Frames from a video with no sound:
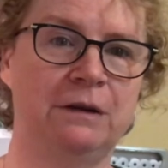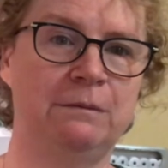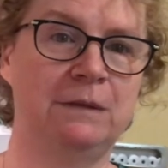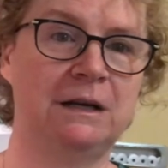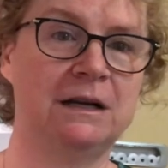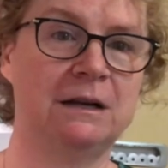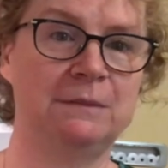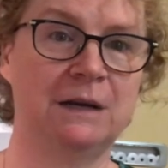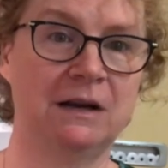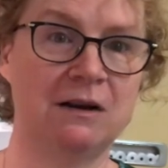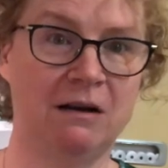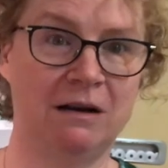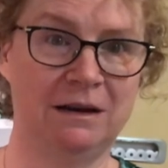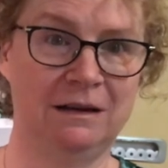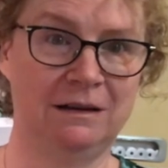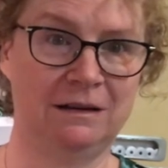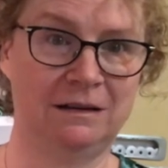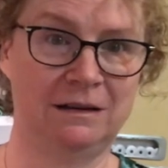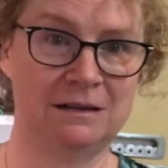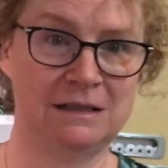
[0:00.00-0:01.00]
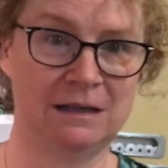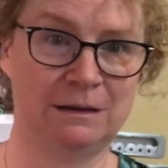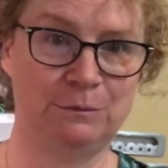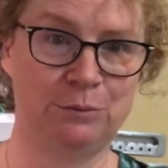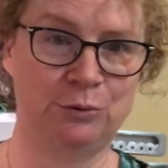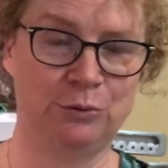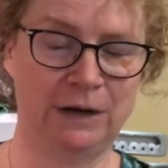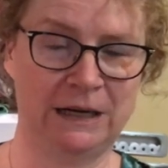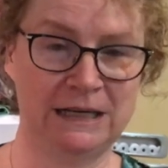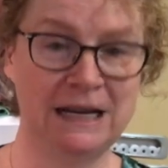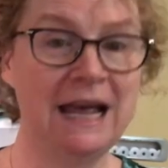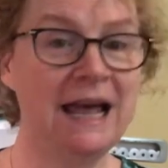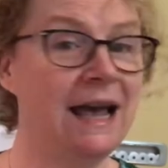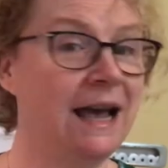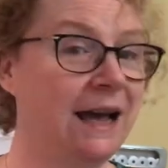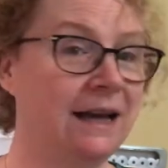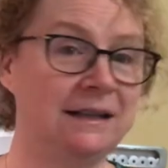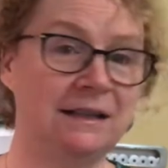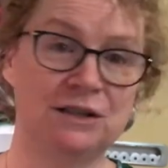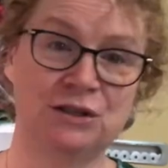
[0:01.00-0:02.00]
in become incontinent at some point.
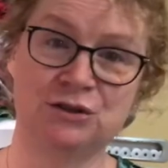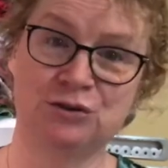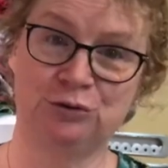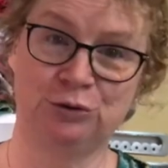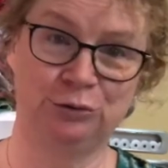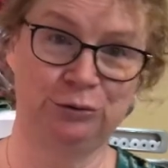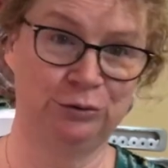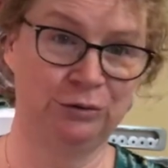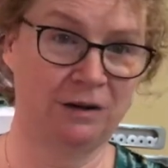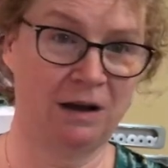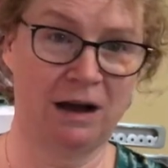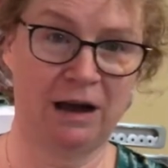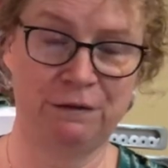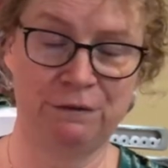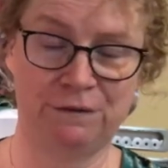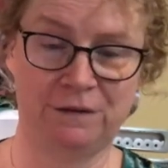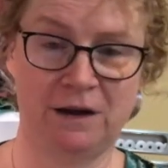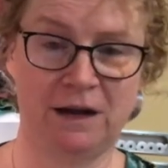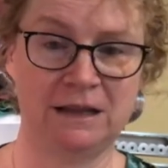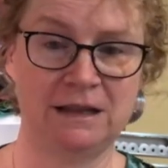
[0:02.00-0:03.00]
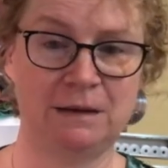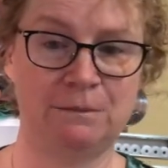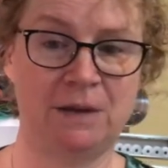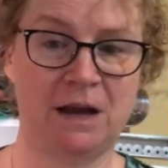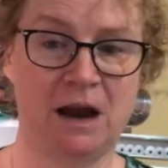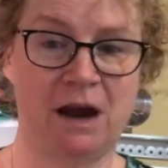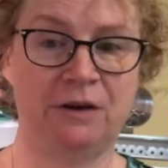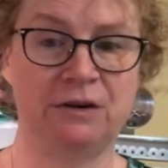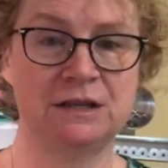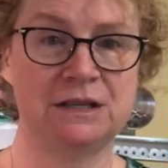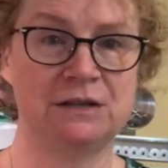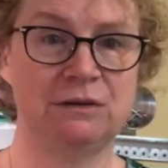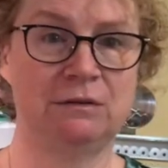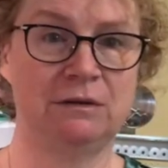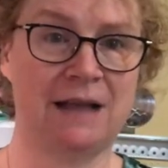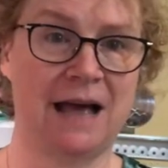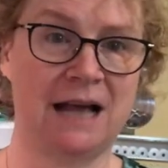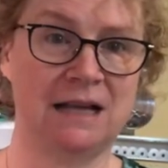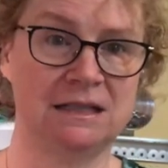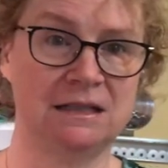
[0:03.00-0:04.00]
And it's true. I find that my irons
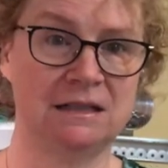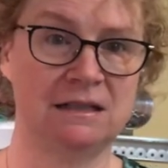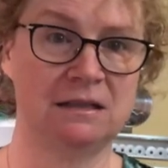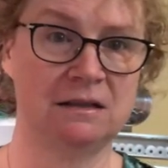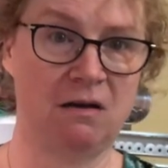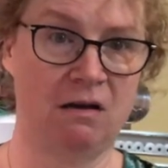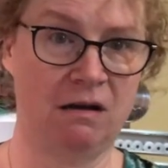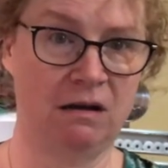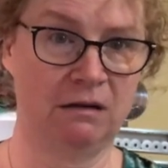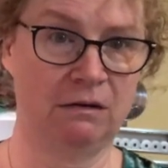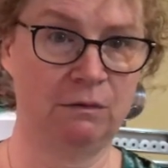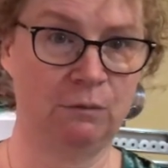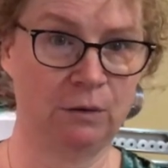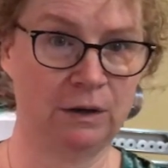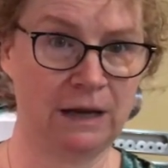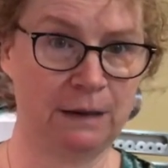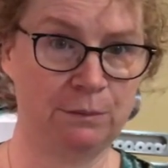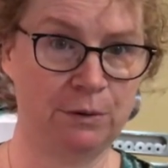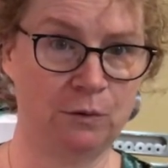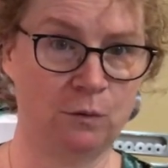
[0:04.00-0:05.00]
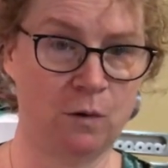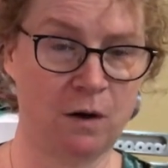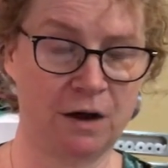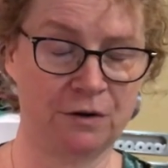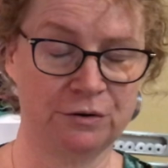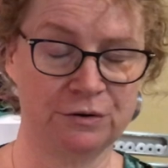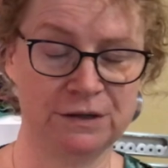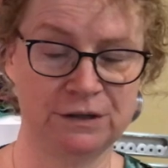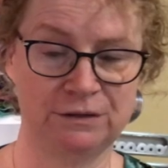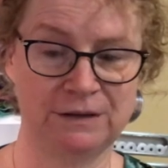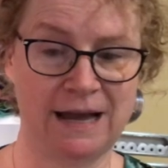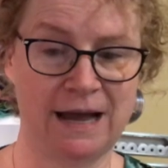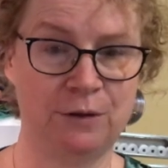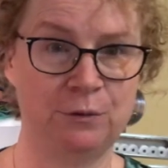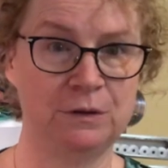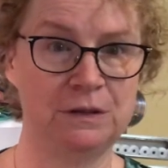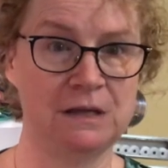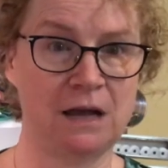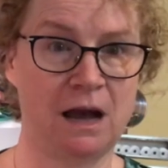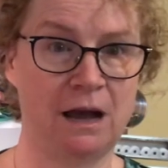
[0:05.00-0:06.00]
don't last as long when I put water. So
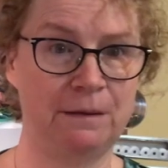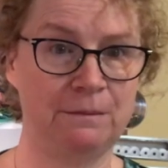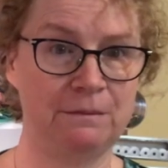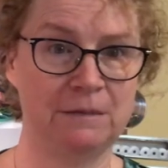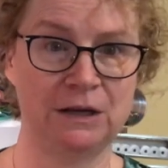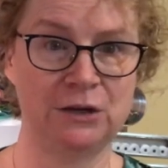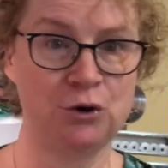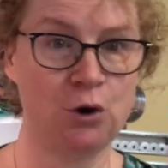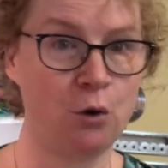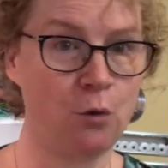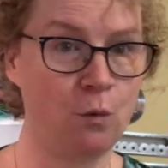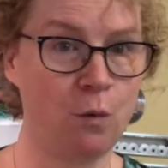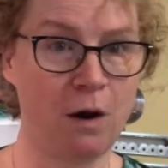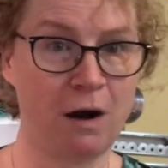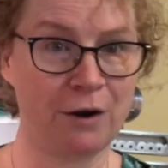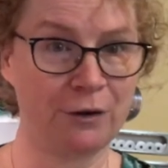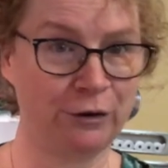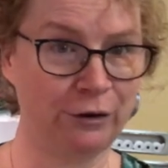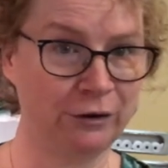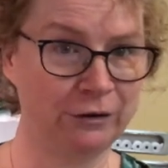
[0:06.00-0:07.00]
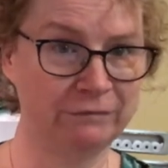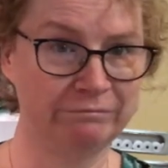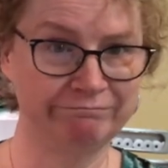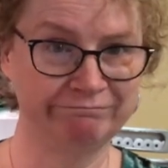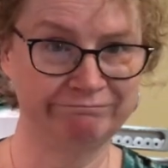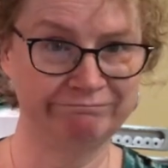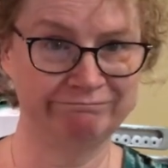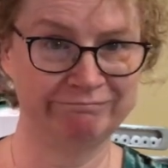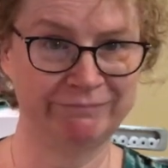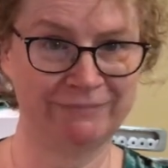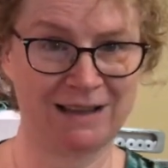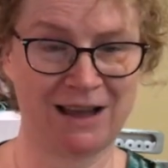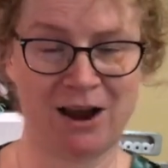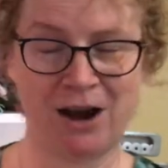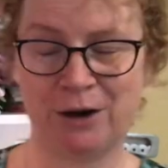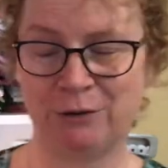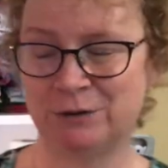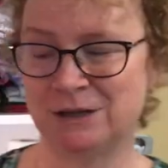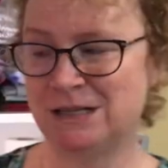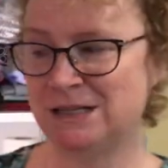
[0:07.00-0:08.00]
now I'm a no water
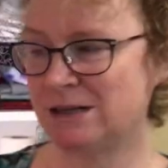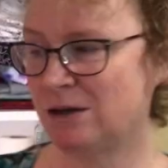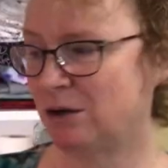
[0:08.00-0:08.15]
iron